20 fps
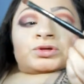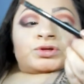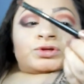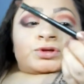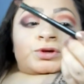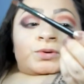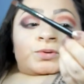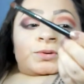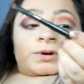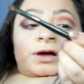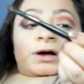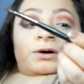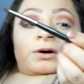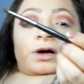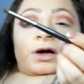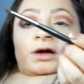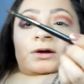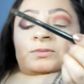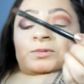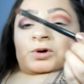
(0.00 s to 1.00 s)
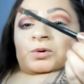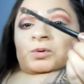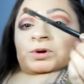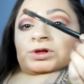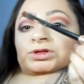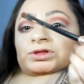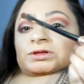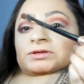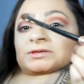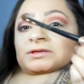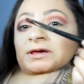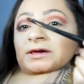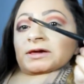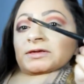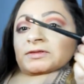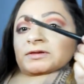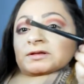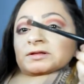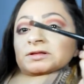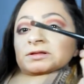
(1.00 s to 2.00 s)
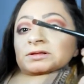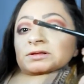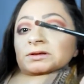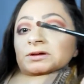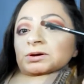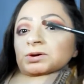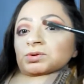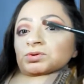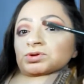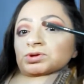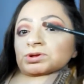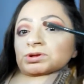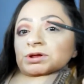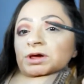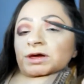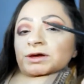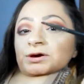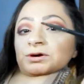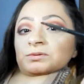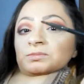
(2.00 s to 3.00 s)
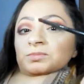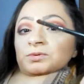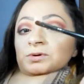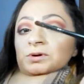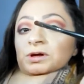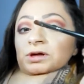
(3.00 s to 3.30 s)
So now I'm going to take this little shader brush.